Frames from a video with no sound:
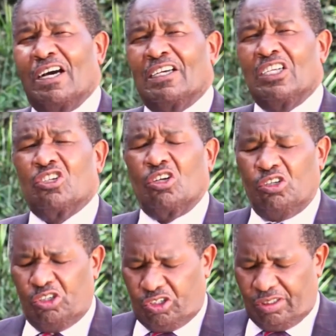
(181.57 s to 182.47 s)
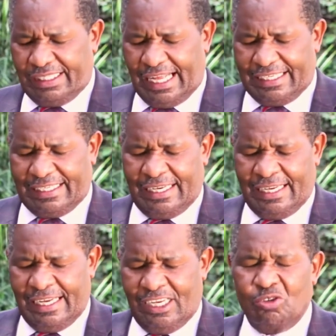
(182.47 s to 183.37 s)
resolution that
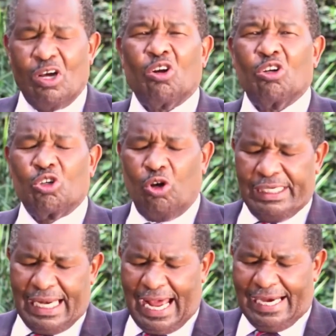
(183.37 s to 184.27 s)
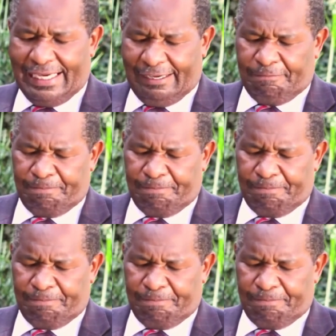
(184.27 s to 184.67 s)
you are not going under.